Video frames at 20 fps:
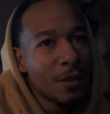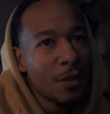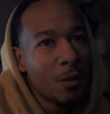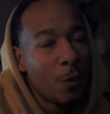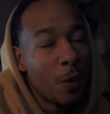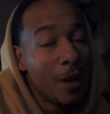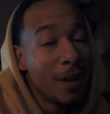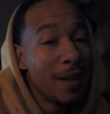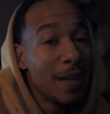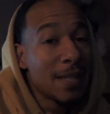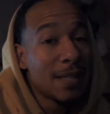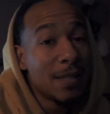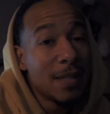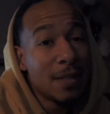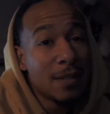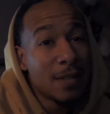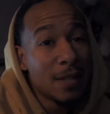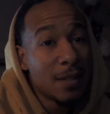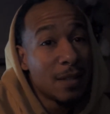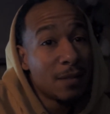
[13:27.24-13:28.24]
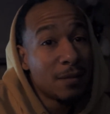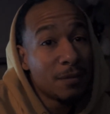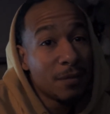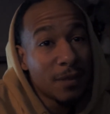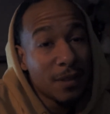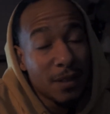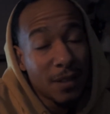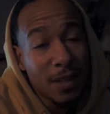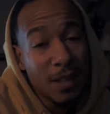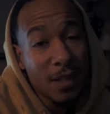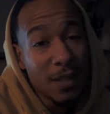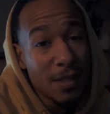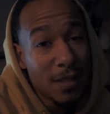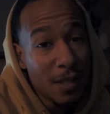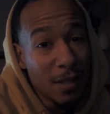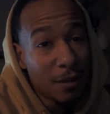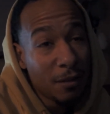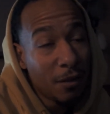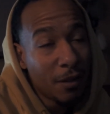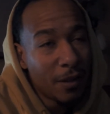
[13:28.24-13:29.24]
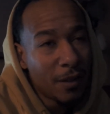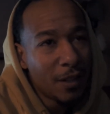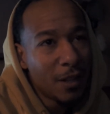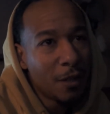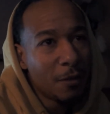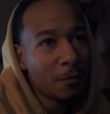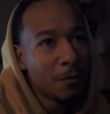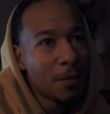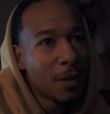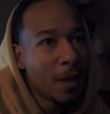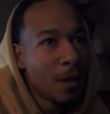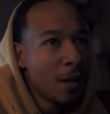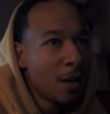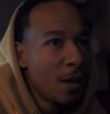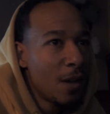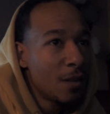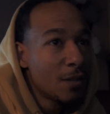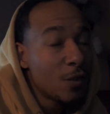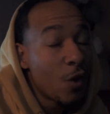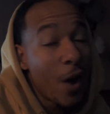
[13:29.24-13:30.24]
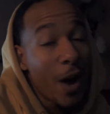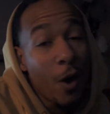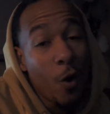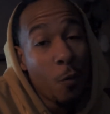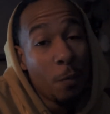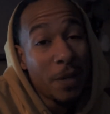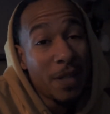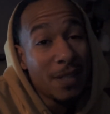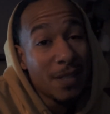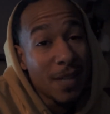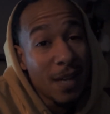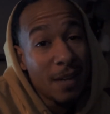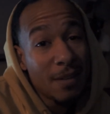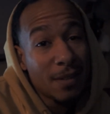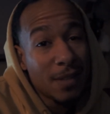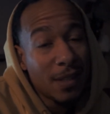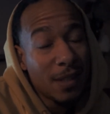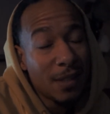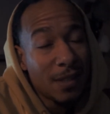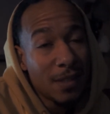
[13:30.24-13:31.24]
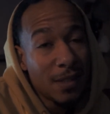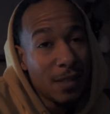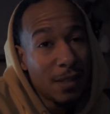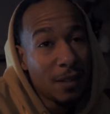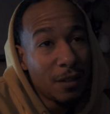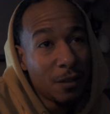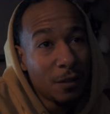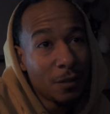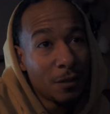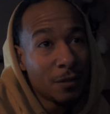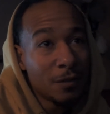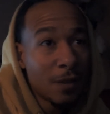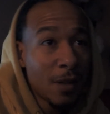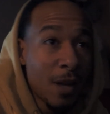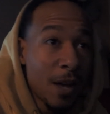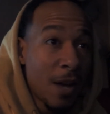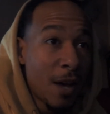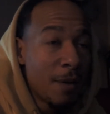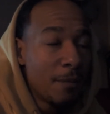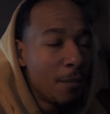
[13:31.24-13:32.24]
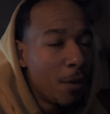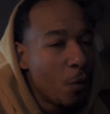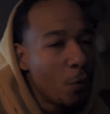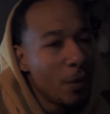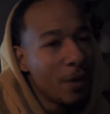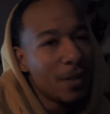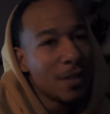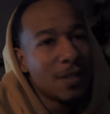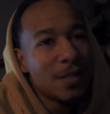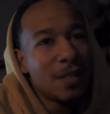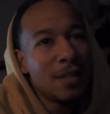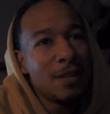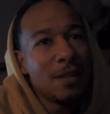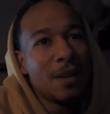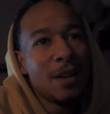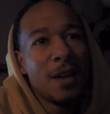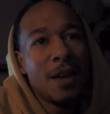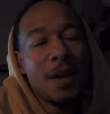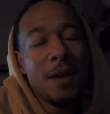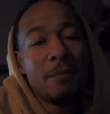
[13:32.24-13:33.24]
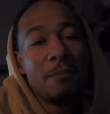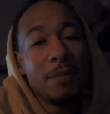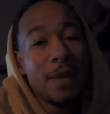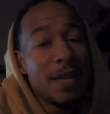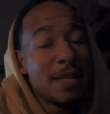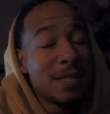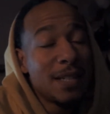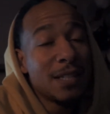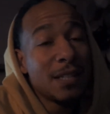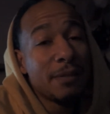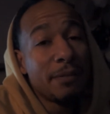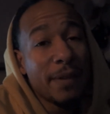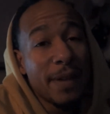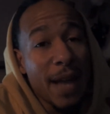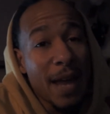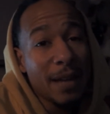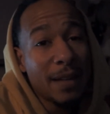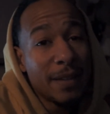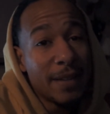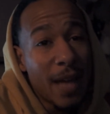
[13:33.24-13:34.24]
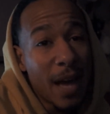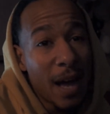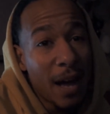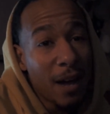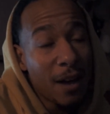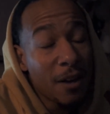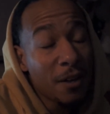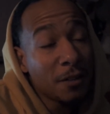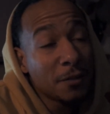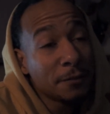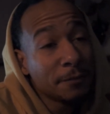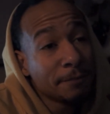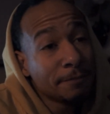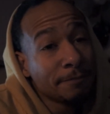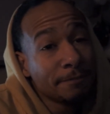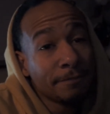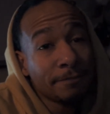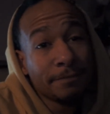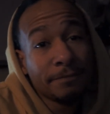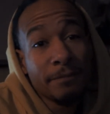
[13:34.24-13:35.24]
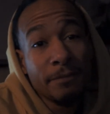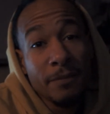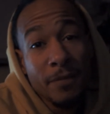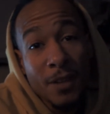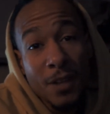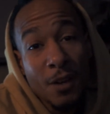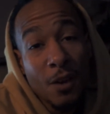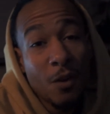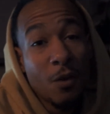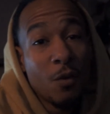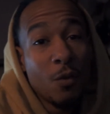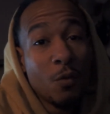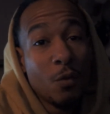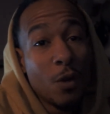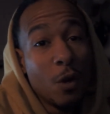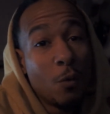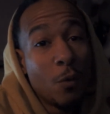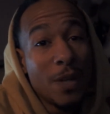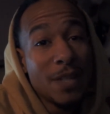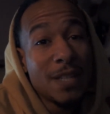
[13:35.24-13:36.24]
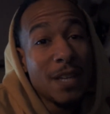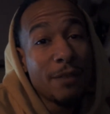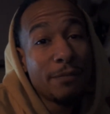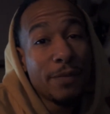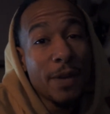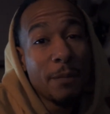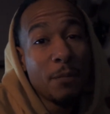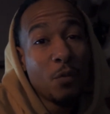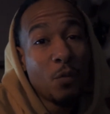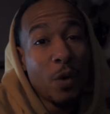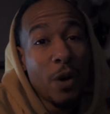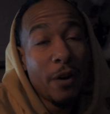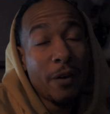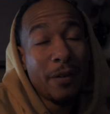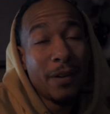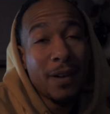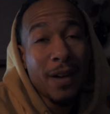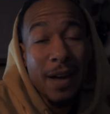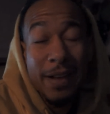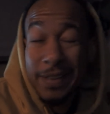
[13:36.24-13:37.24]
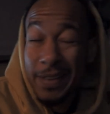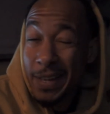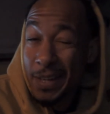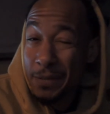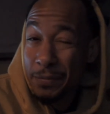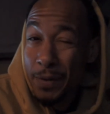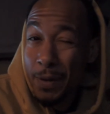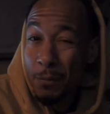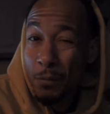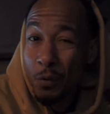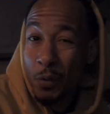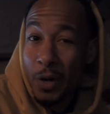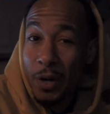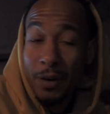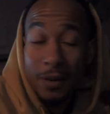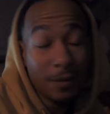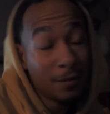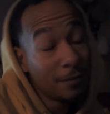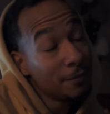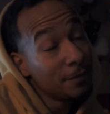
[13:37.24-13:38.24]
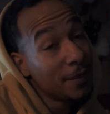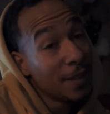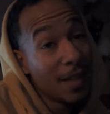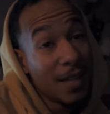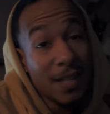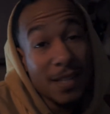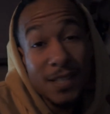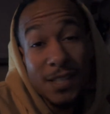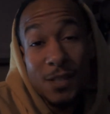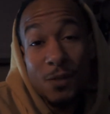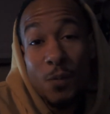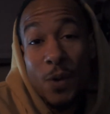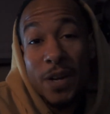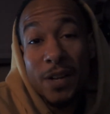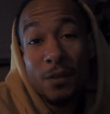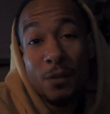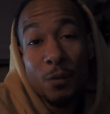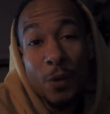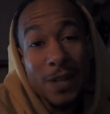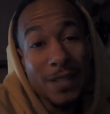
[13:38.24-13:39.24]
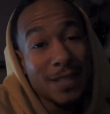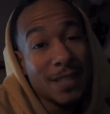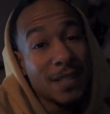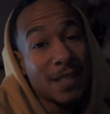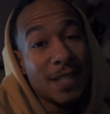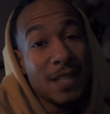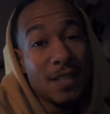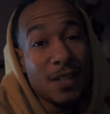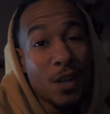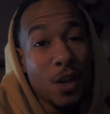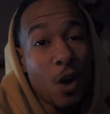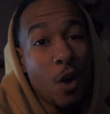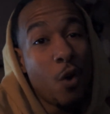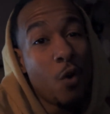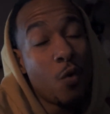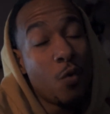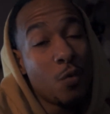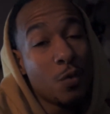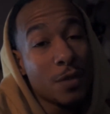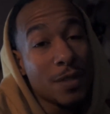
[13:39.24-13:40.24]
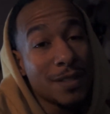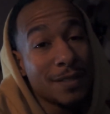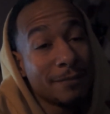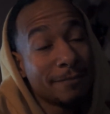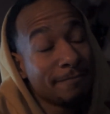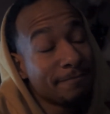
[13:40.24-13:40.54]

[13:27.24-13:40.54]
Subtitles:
listening to King Ezekiel and them. So I hope he says King Ezekiel. But we'll see. Mid-season finale down. We'll wait till February. I think it's February. And see where the rest of the season goes.